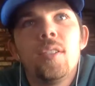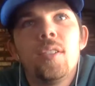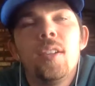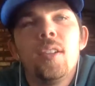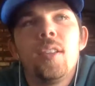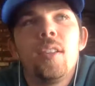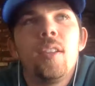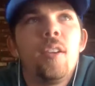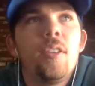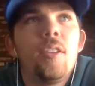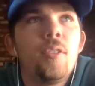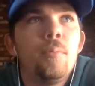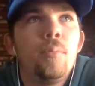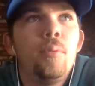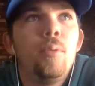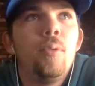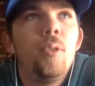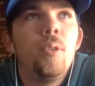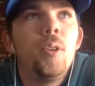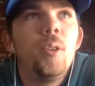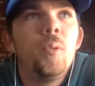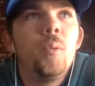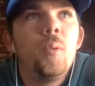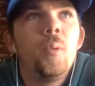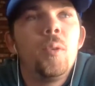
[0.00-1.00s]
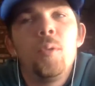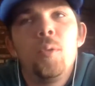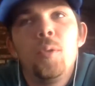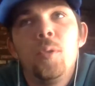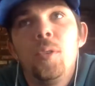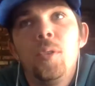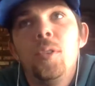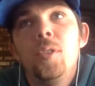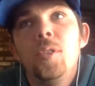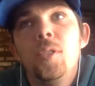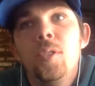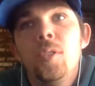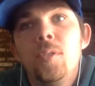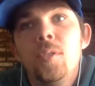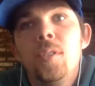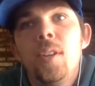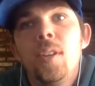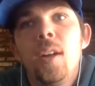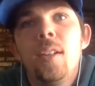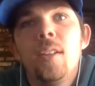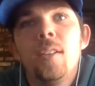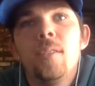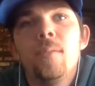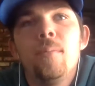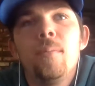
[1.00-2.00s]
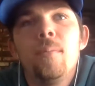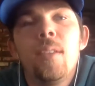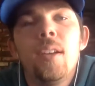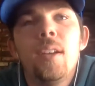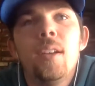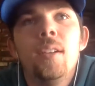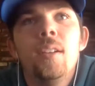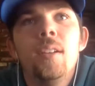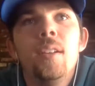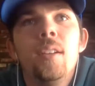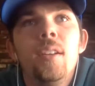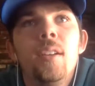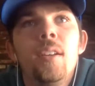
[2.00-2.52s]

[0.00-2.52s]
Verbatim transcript: And at the other point, we really do tell them that